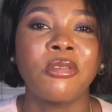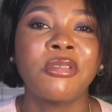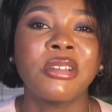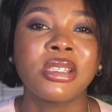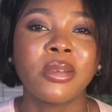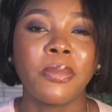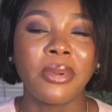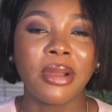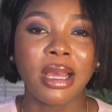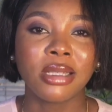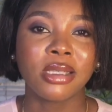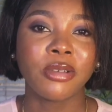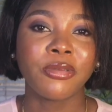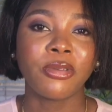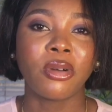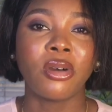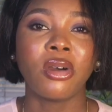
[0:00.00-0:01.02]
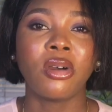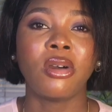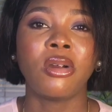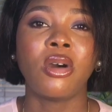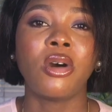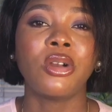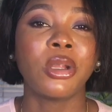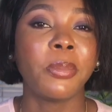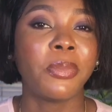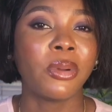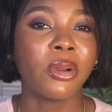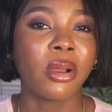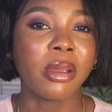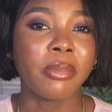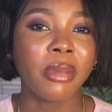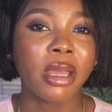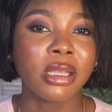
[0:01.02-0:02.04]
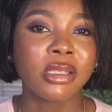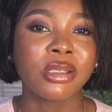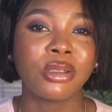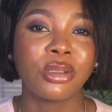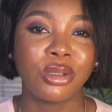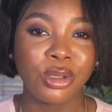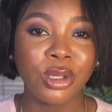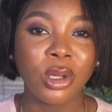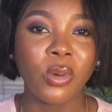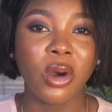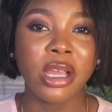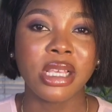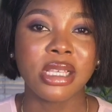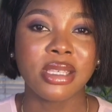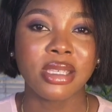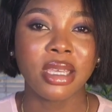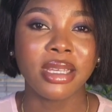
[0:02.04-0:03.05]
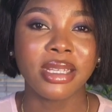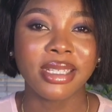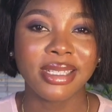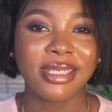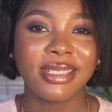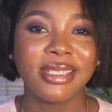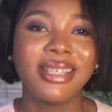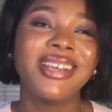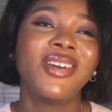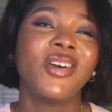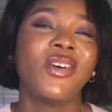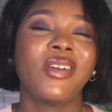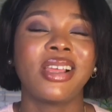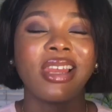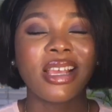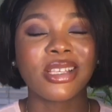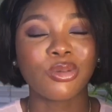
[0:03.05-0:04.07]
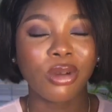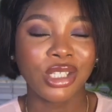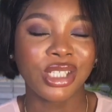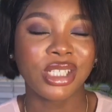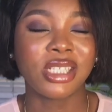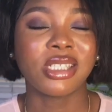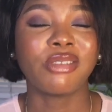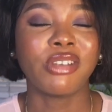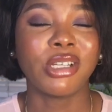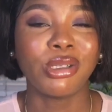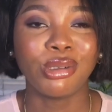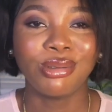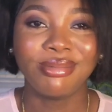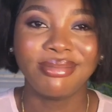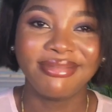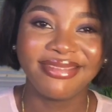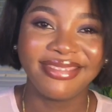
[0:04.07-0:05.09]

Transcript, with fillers: of his plans for uh, unemployment, did you know what he said? Okay, let's watch this video.